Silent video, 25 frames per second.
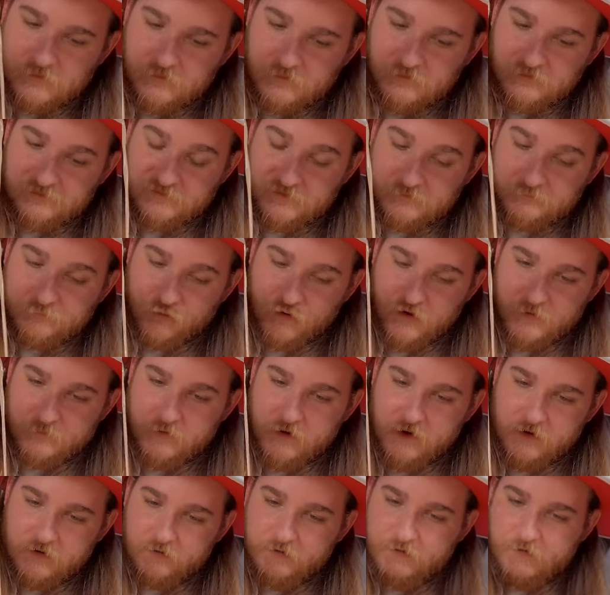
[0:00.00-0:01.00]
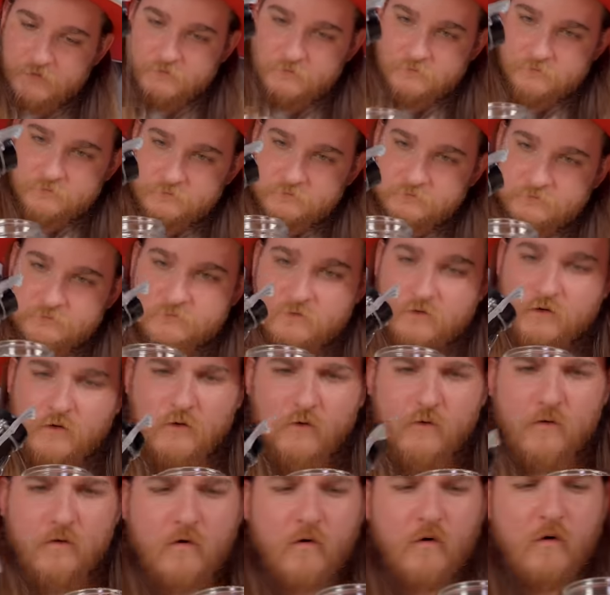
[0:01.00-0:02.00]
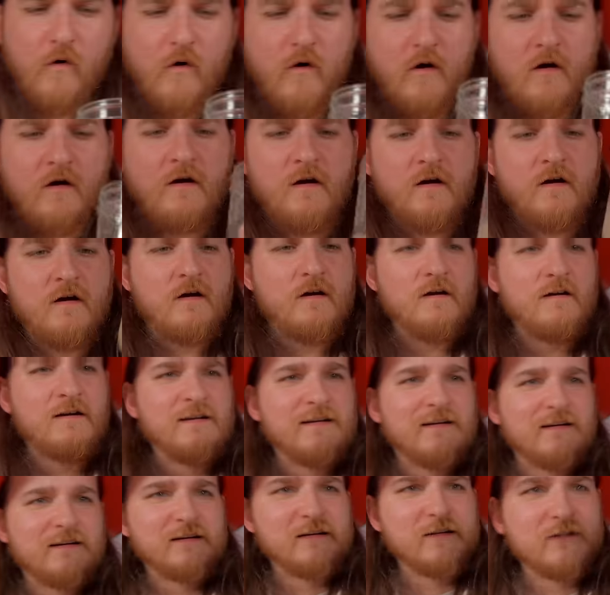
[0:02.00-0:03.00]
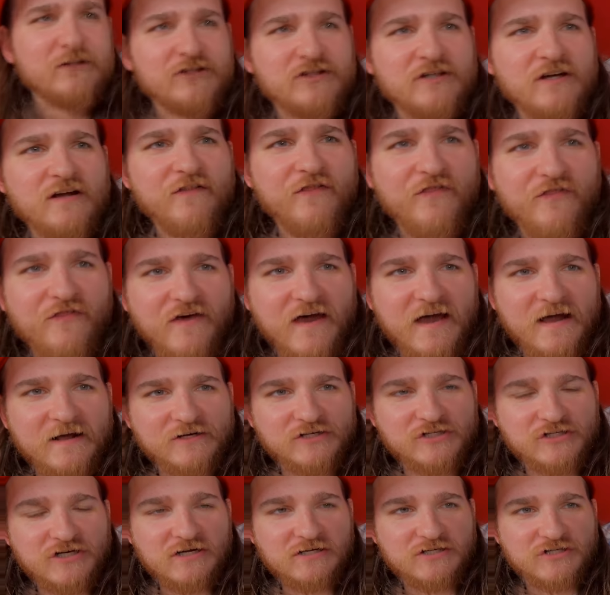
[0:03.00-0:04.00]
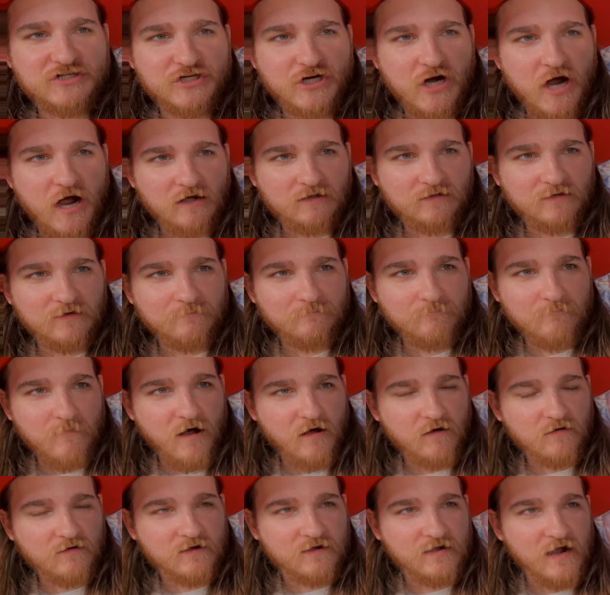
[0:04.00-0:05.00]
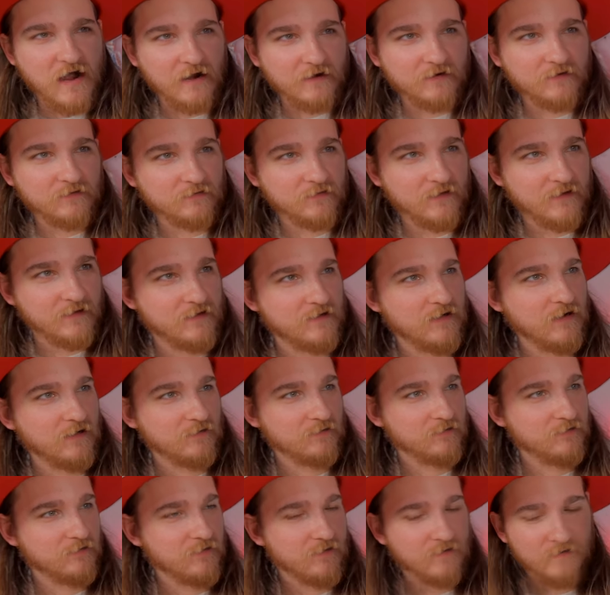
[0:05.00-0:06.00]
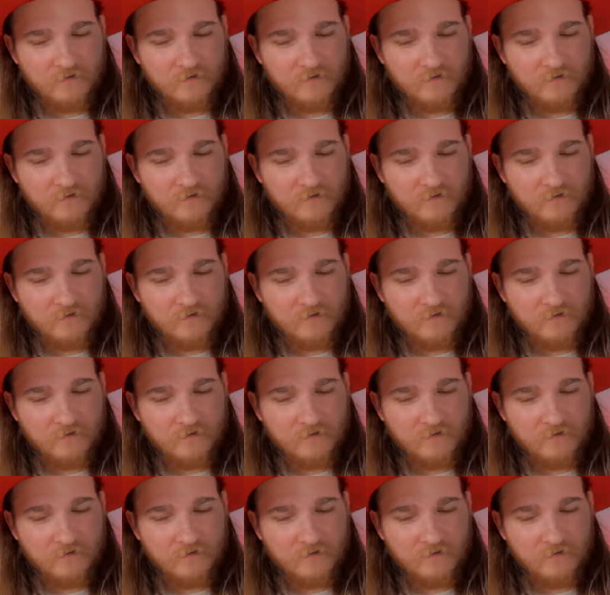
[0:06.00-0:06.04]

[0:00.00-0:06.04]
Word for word: It's a good pouring bottle, though. Oh, she thick. She chocolate milk kind of like colored.